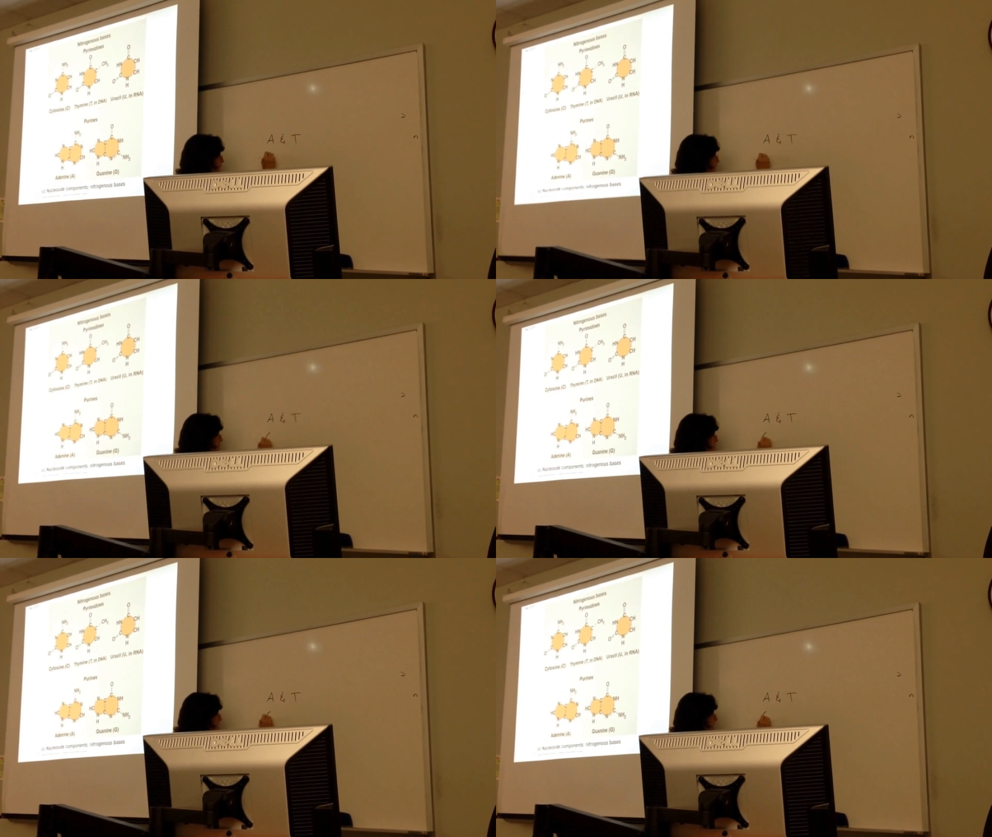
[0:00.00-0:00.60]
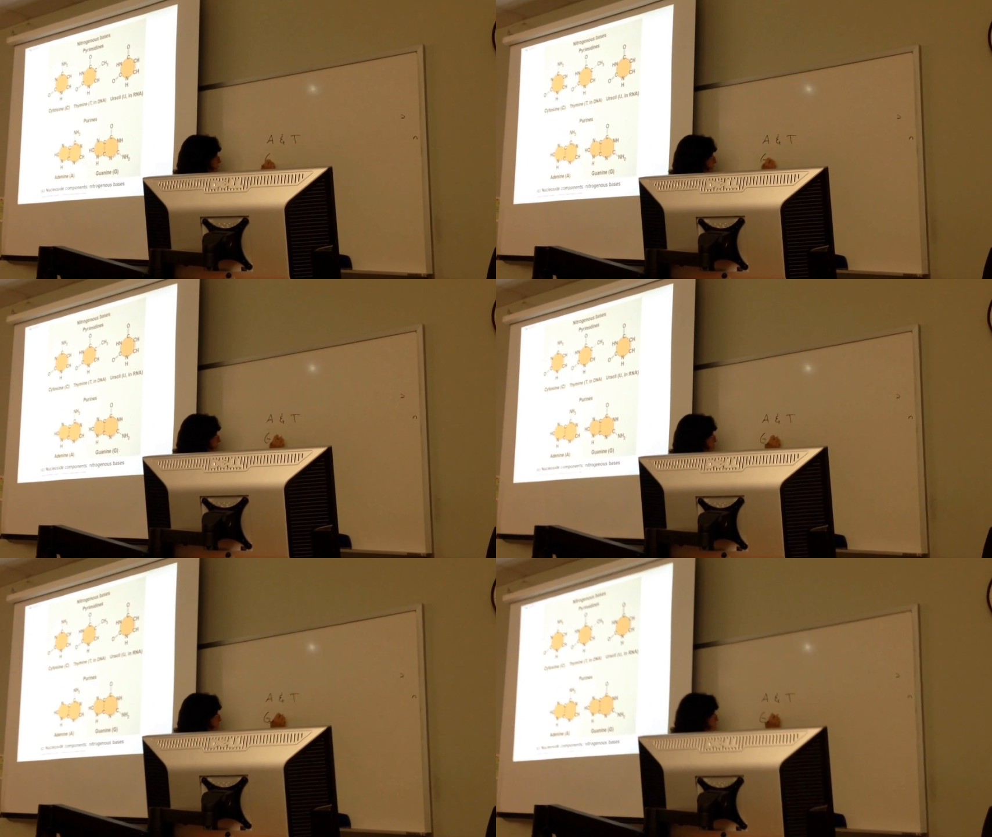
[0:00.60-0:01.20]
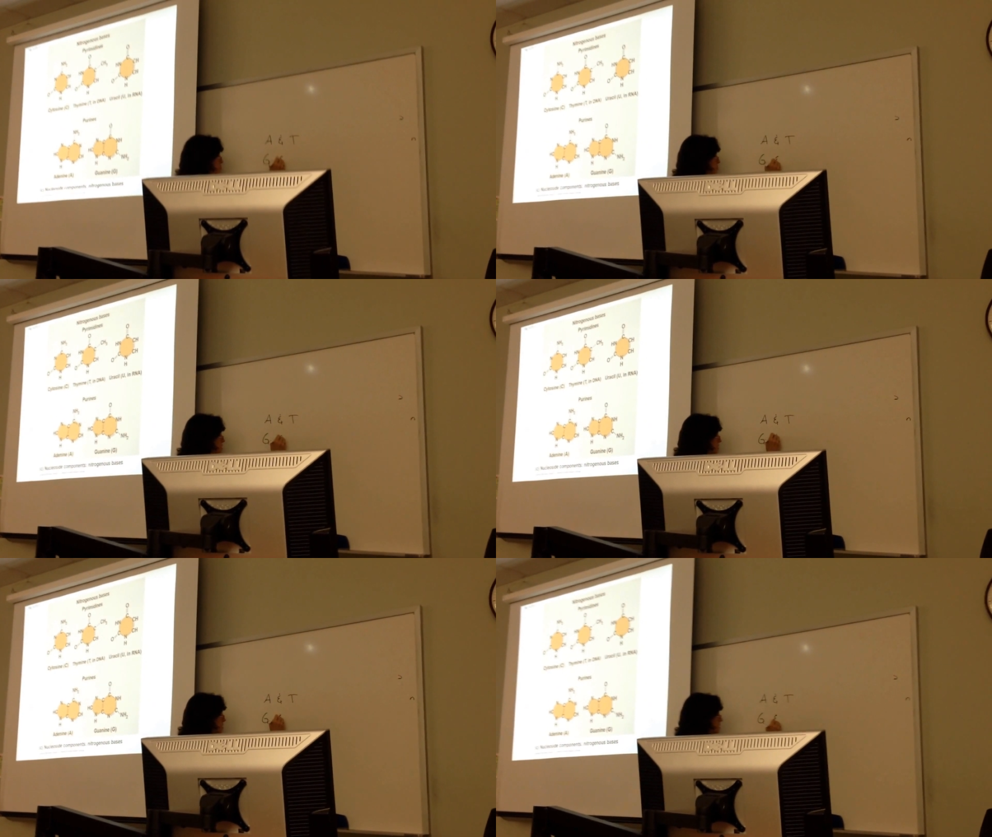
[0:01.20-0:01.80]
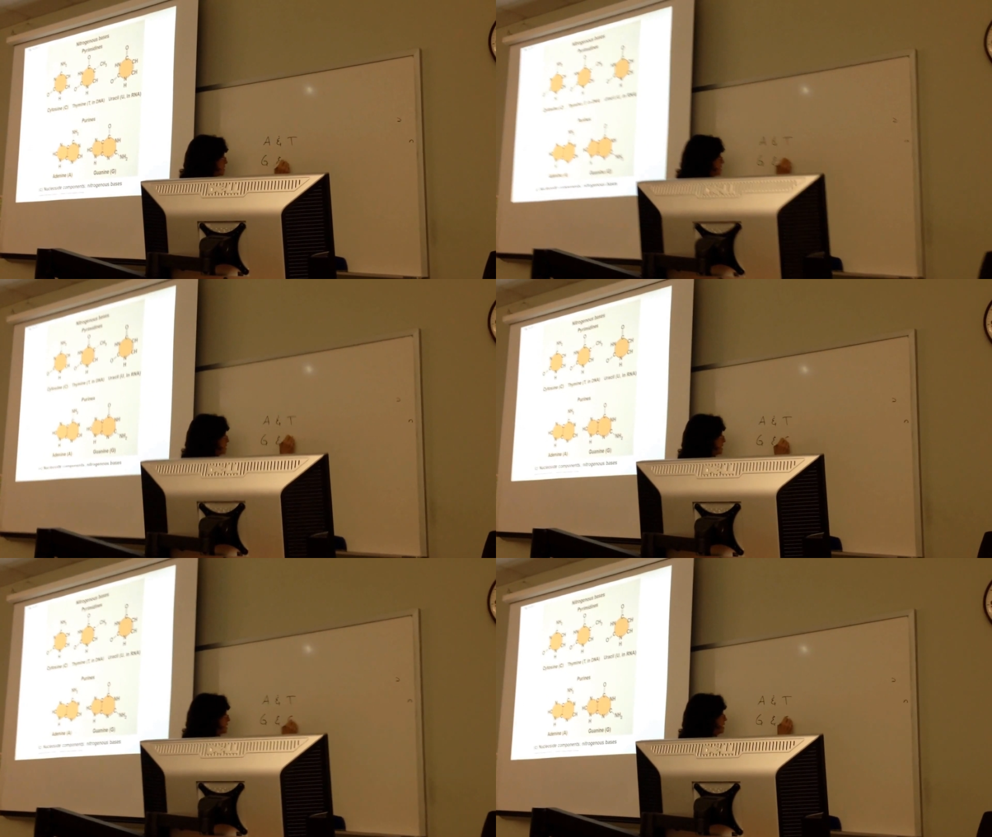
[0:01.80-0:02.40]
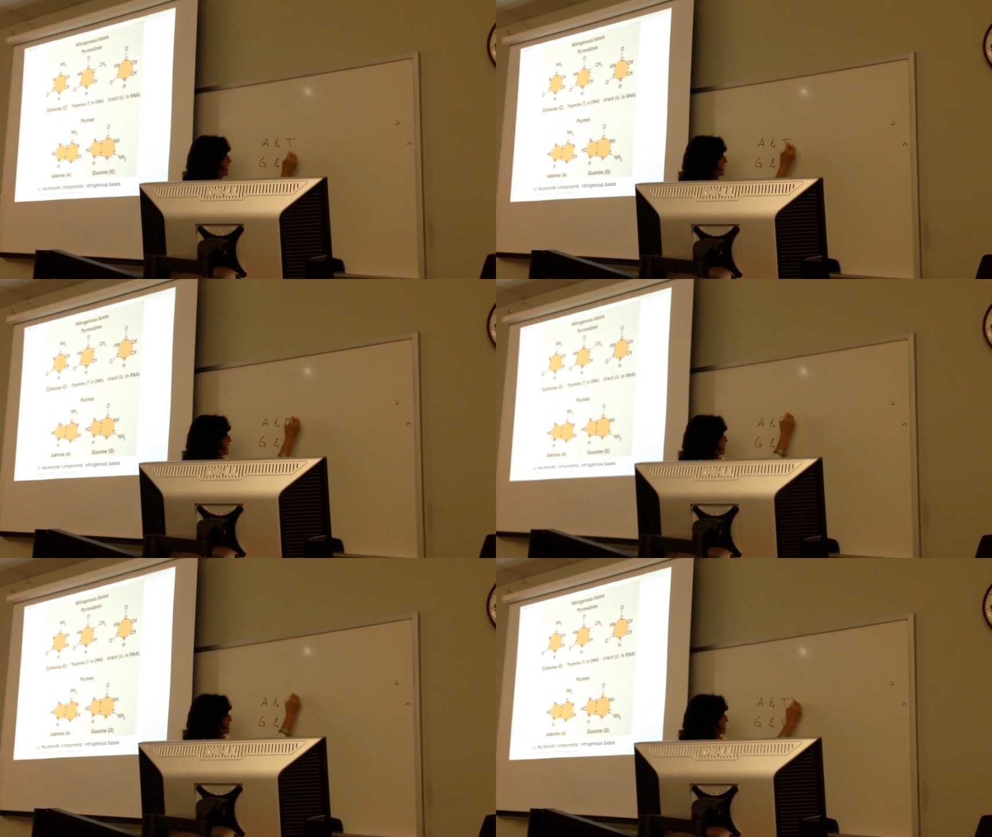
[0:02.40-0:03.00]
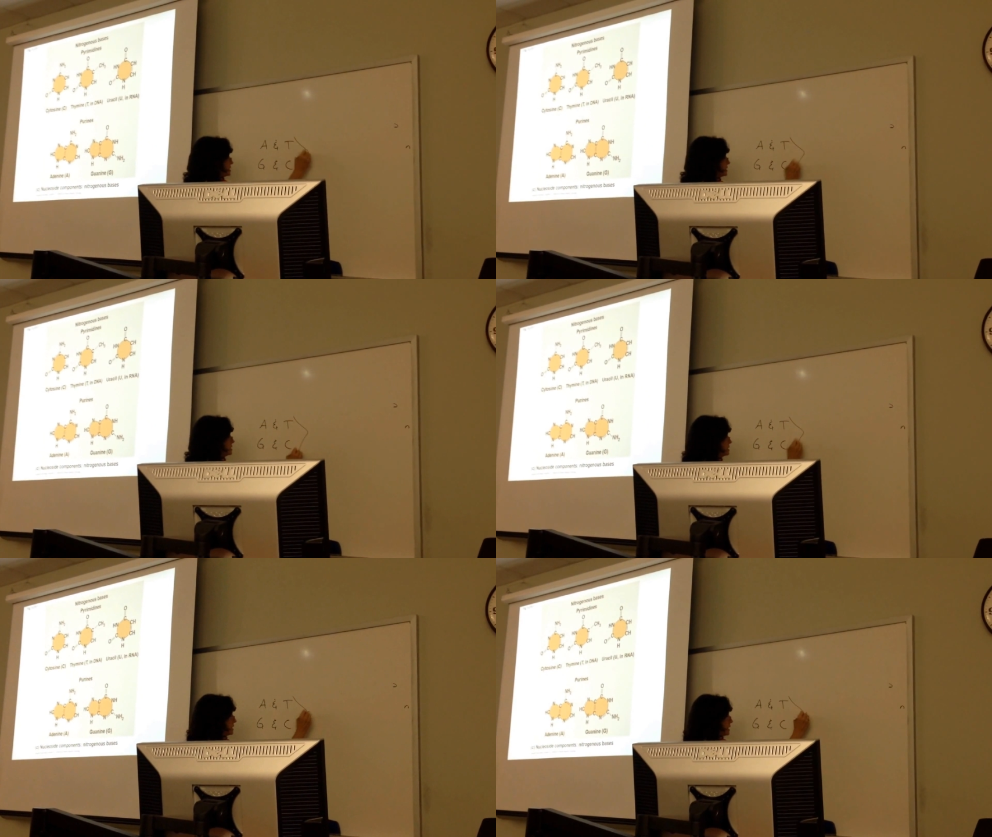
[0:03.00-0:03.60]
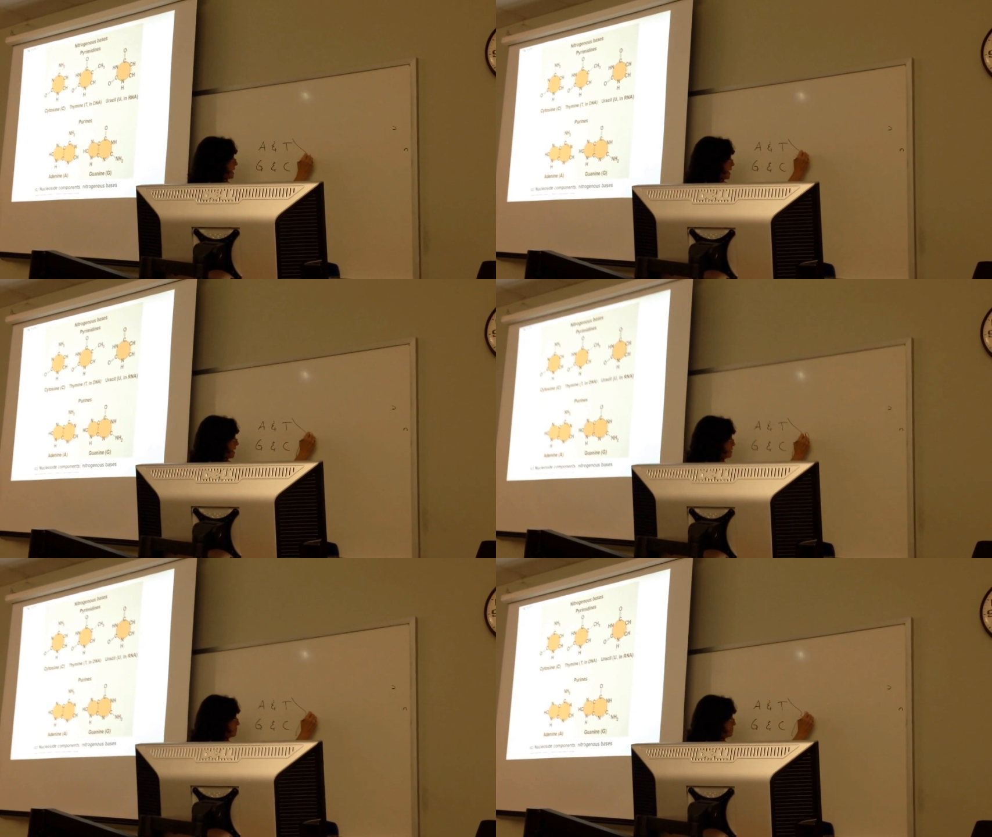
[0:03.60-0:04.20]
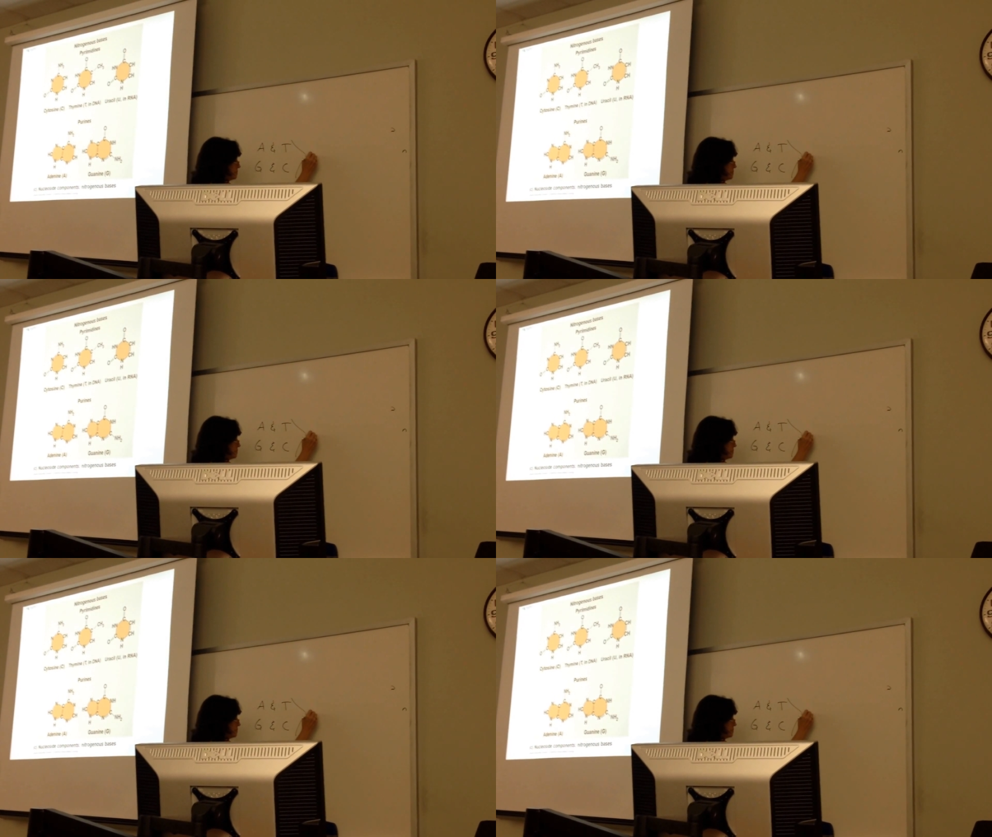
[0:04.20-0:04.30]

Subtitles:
Nobody's mouth can be seen.